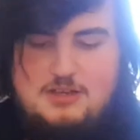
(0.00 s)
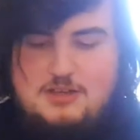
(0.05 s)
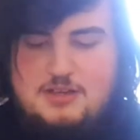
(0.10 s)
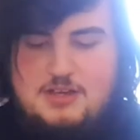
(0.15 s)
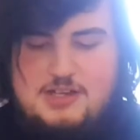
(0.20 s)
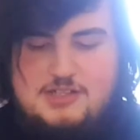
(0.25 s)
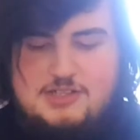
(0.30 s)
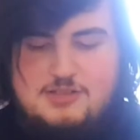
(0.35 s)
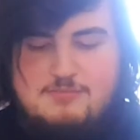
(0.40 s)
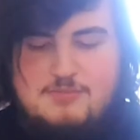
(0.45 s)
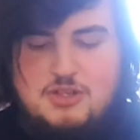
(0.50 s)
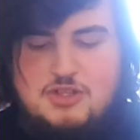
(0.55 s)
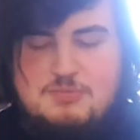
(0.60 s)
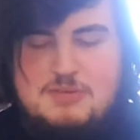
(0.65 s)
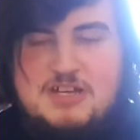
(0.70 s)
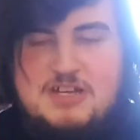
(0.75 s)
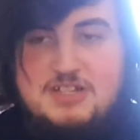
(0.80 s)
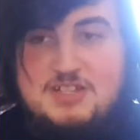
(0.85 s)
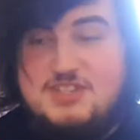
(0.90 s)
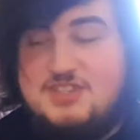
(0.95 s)
It's a much
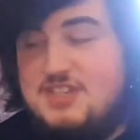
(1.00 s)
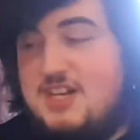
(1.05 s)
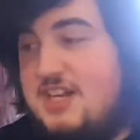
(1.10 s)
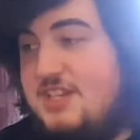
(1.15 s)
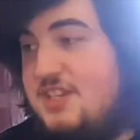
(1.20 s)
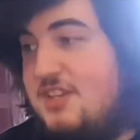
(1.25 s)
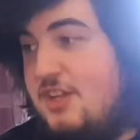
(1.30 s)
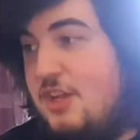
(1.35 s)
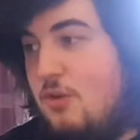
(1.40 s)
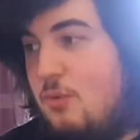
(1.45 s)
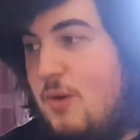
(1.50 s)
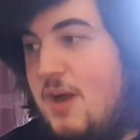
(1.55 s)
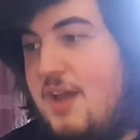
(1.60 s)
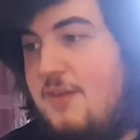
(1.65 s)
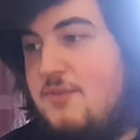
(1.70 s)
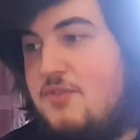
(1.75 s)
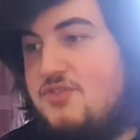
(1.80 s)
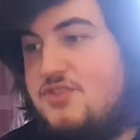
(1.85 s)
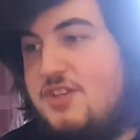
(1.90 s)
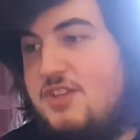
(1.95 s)
better design than the
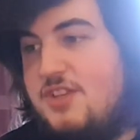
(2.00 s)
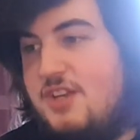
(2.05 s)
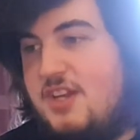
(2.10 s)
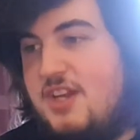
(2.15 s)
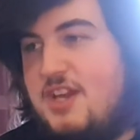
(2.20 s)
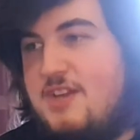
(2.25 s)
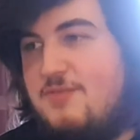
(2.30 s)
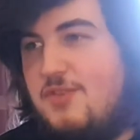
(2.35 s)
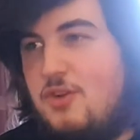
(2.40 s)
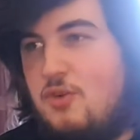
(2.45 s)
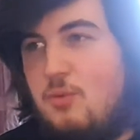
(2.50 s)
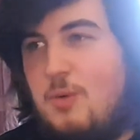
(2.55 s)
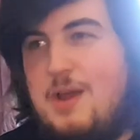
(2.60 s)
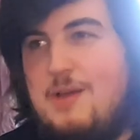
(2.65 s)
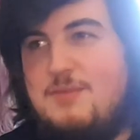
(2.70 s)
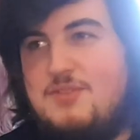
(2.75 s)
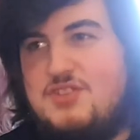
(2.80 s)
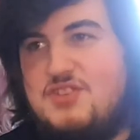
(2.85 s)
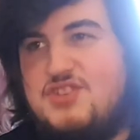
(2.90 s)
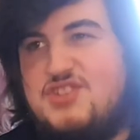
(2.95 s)
Quavers, and I gave the
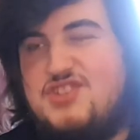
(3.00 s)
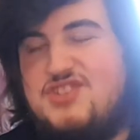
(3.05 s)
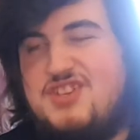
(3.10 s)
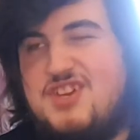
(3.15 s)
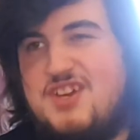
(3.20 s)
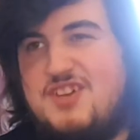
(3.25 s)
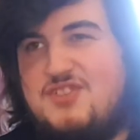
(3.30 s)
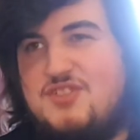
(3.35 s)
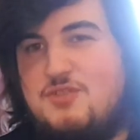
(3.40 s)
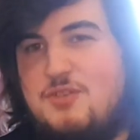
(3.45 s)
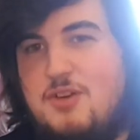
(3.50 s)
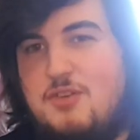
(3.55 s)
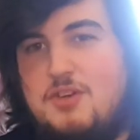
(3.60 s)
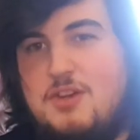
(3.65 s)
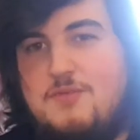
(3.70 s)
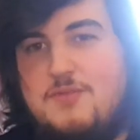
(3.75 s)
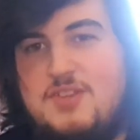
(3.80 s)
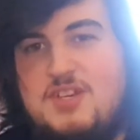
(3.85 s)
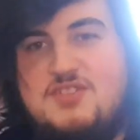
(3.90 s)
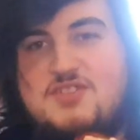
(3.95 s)
Quavers a 6, so I'll
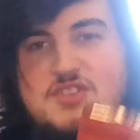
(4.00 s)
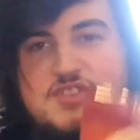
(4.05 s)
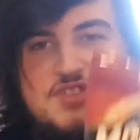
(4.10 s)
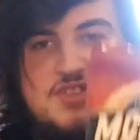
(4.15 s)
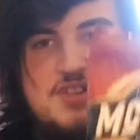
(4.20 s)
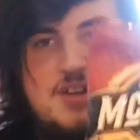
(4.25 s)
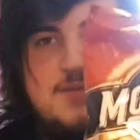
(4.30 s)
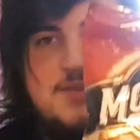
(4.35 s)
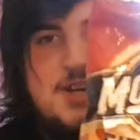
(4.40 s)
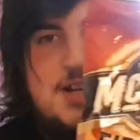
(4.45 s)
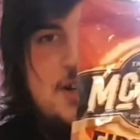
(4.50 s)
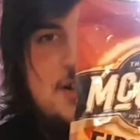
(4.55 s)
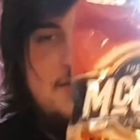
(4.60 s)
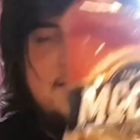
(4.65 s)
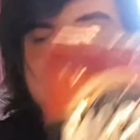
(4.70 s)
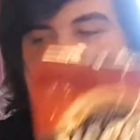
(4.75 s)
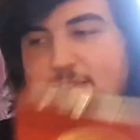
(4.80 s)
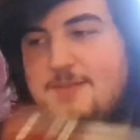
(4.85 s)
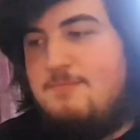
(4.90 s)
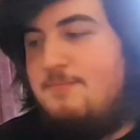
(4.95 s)
give these a 7 out of
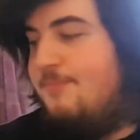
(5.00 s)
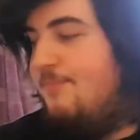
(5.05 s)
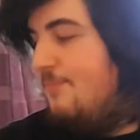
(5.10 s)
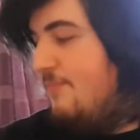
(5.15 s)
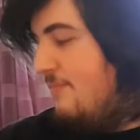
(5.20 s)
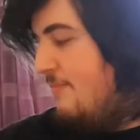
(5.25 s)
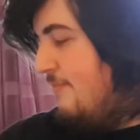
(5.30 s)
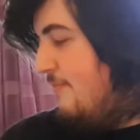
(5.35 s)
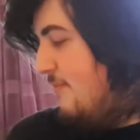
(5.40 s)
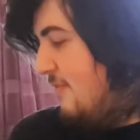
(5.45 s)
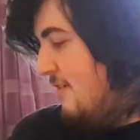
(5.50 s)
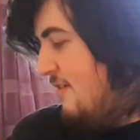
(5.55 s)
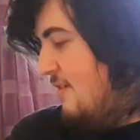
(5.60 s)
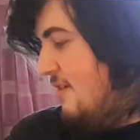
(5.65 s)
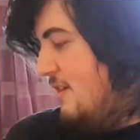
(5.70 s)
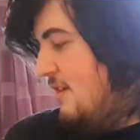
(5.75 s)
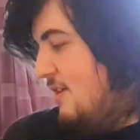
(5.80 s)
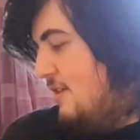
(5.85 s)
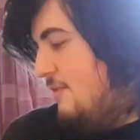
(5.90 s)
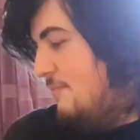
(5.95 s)
10.
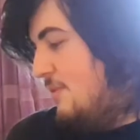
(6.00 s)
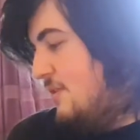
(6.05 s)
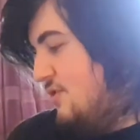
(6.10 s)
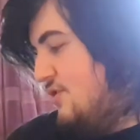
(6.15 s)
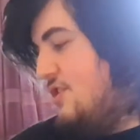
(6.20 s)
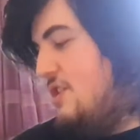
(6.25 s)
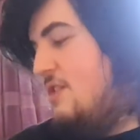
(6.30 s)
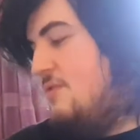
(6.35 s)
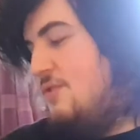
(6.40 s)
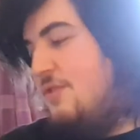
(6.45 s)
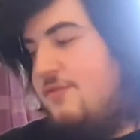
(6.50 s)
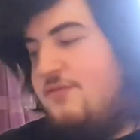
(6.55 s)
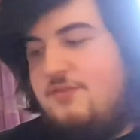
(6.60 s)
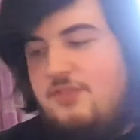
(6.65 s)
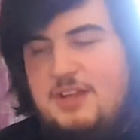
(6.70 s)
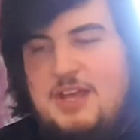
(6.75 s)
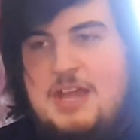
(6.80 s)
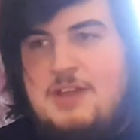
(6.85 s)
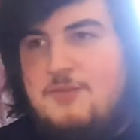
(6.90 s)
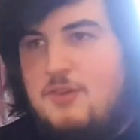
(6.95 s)
But in terms of
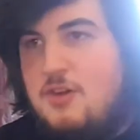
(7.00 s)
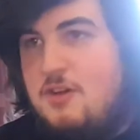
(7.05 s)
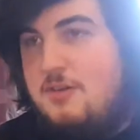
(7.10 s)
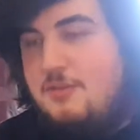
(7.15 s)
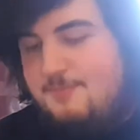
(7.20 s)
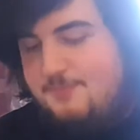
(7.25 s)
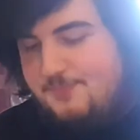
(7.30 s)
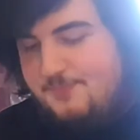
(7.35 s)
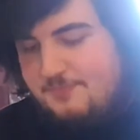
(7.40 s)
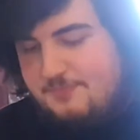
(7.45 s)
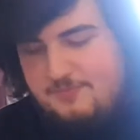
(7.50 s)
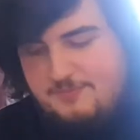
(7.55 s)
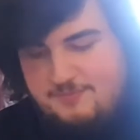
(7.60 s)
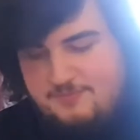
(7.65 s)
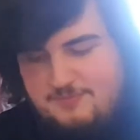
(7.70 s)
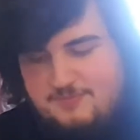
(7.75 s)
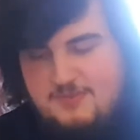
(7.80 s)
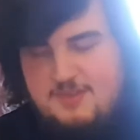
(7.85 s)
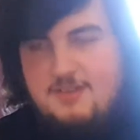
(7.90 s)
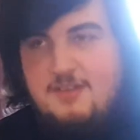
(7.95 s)
flavour,
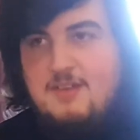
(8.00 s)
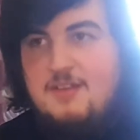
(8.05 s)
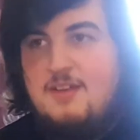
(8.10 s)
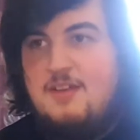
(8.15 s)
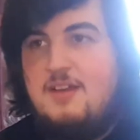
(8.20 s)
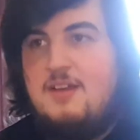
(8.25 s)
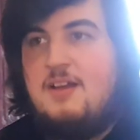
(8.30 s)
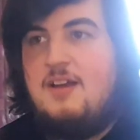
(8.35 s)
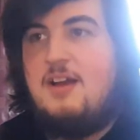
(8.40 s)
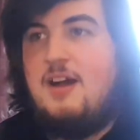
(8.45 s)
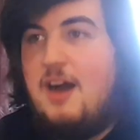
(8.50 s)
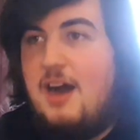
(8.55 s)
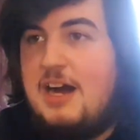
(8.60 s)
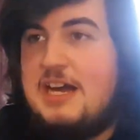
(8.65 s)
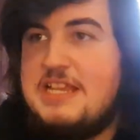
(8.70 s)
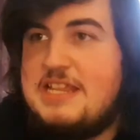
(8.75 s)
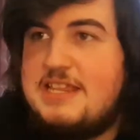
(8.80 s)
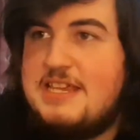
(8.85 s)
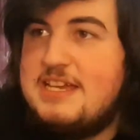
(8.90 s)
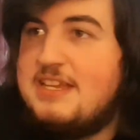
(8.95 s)
I
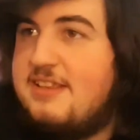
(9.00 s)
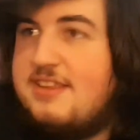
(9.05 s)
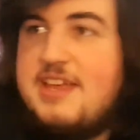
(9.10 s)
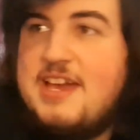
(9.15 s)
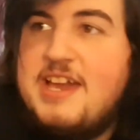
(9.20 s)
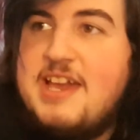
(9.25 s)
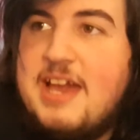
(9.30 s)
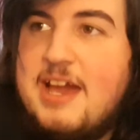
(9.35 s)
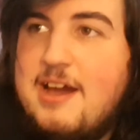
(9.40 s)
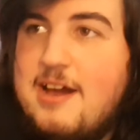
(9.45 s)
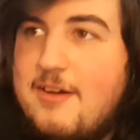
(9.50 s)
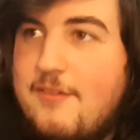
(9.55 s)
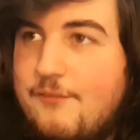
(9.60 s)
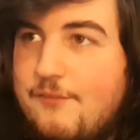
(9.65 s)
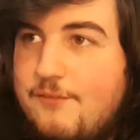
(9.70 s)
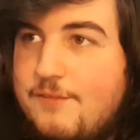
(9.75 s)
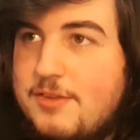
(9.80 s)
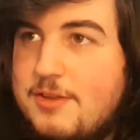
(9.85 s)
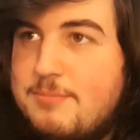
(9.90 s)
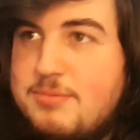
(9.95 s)
think they
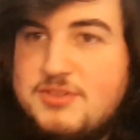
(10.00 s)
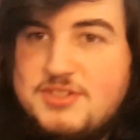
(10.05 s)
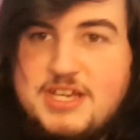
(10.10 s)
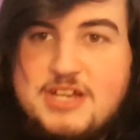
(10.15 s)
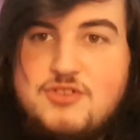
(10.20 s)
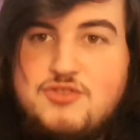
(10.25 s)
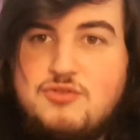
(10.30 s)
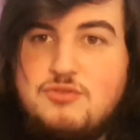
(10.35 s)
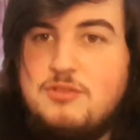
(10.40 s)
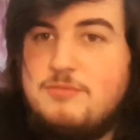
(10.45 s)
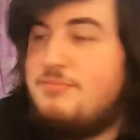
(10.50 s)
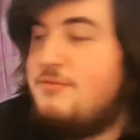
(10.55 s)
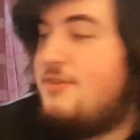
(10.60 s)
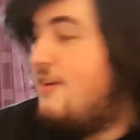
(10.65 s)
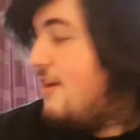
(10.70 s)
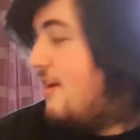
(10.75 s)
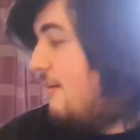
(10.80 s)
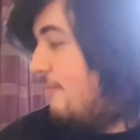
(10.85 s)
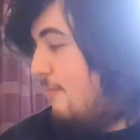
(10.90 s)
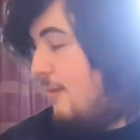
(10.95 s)
have the potential to
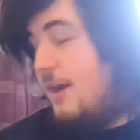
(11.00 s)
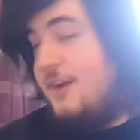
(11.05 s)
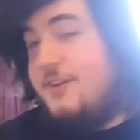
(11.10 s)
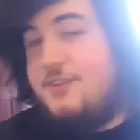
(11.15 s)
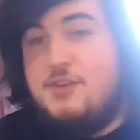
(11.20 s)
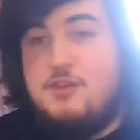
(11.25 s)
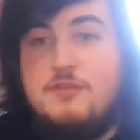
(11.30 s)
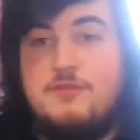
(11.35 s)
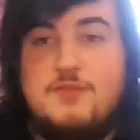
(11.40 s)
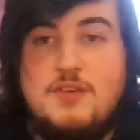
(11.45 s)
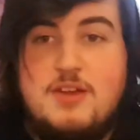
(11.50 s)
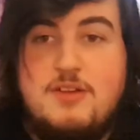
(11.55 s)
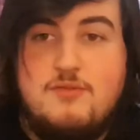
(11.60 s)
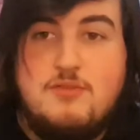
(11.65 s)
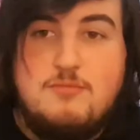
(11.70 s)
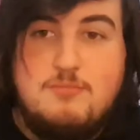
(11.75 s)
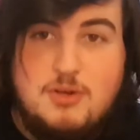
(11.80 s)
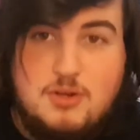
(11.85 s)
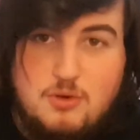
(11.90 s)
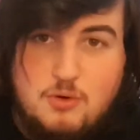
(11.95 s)
be my new
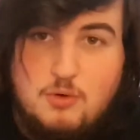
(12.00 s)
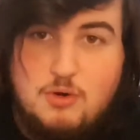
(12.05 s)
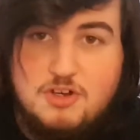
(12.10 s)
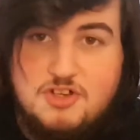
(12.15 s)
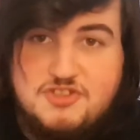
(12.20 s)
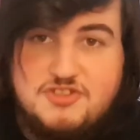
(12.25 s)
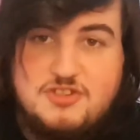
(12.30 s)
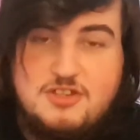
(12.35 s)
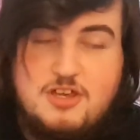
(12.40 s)
favourite McCoys.